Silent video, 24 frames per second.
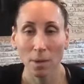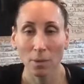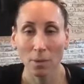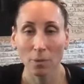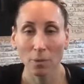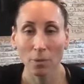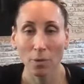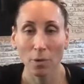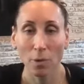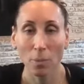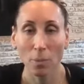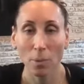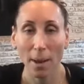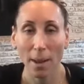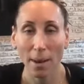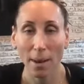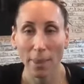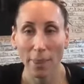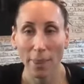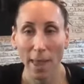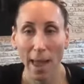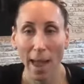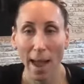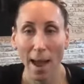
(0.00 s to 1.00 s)
Full
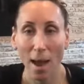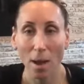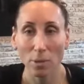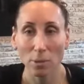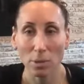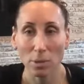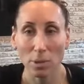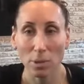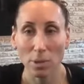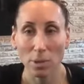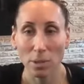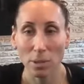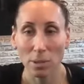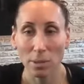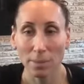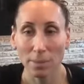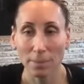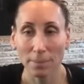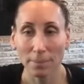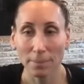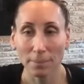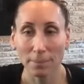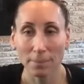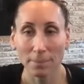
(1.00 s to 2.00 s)
breath out.
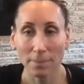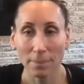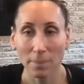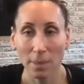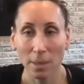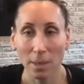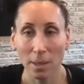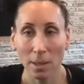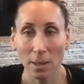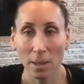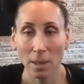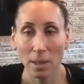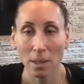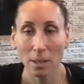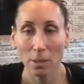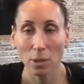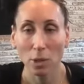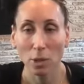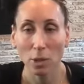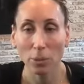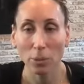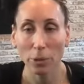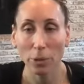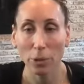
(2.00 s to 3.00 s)

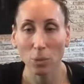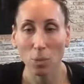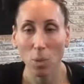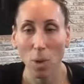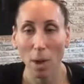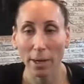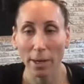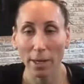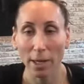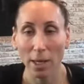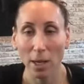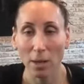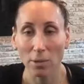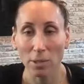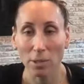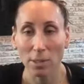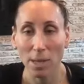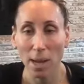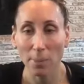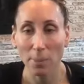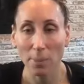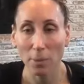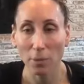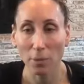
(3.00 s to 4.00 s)
Look where you want to go.
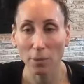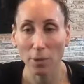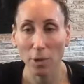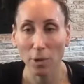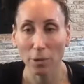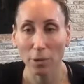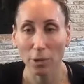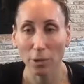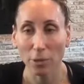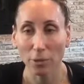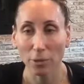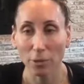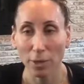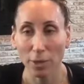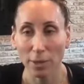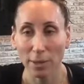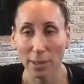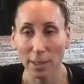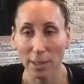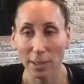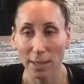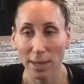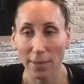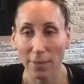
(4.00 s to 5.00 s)
Step or float your feet
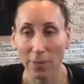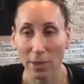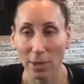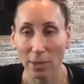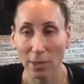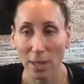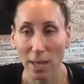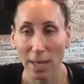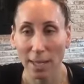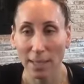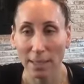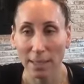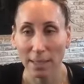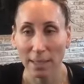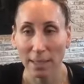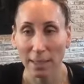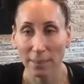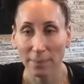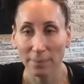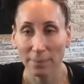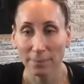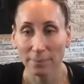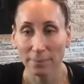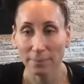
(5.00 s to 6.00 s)
there. Get there
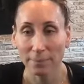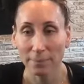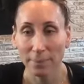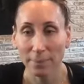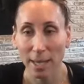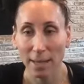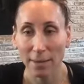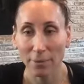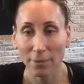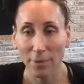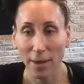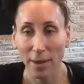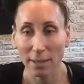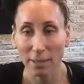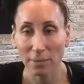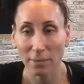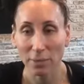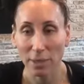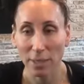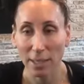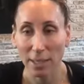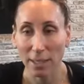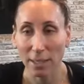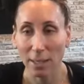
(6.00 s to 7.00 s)
lightly and
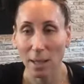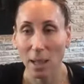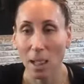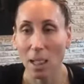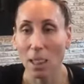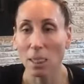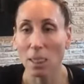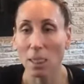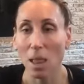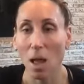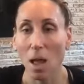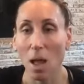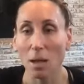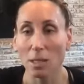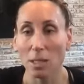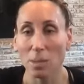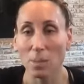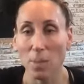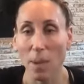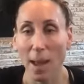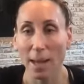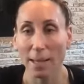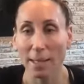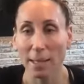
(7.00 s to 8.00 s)
effectively. Long
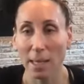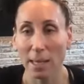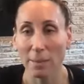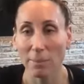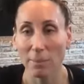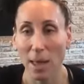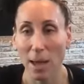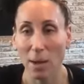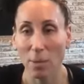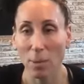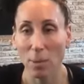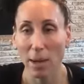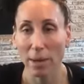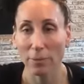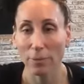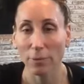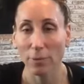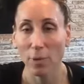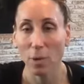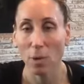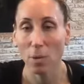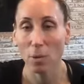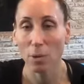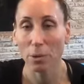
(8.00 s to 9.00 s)
spine, keep that weight
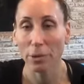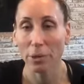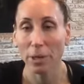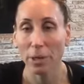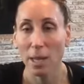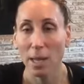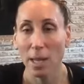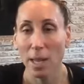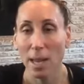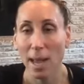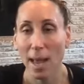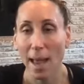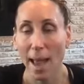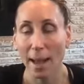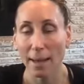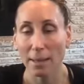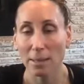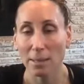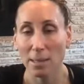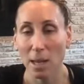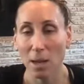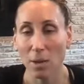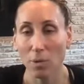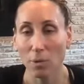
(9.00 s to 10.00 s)
forward.
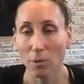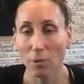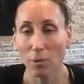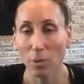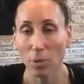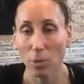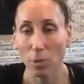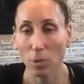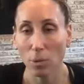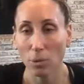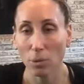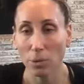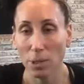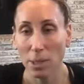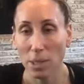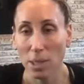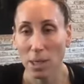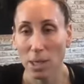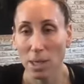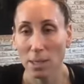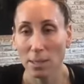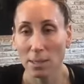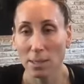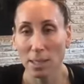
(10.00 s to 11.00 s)
Exhale, fold.
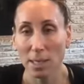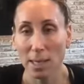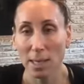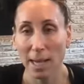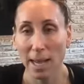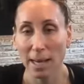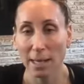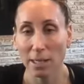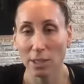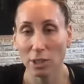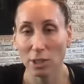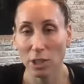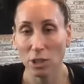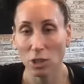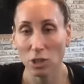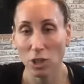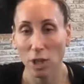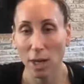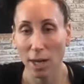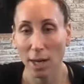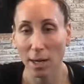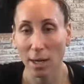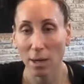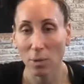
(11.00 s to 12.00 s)
Sit again into
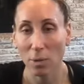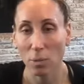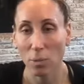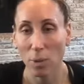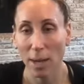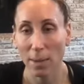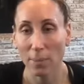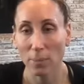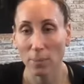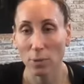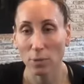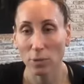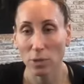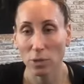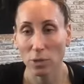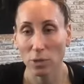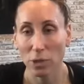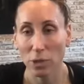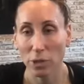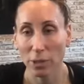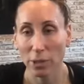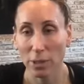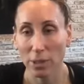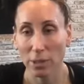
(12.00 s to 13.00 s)
chair. Weight moves
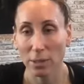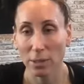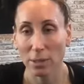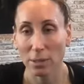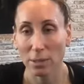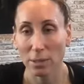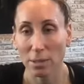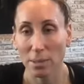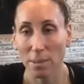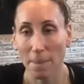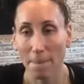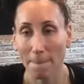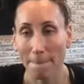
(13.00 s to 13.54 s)
into your heels.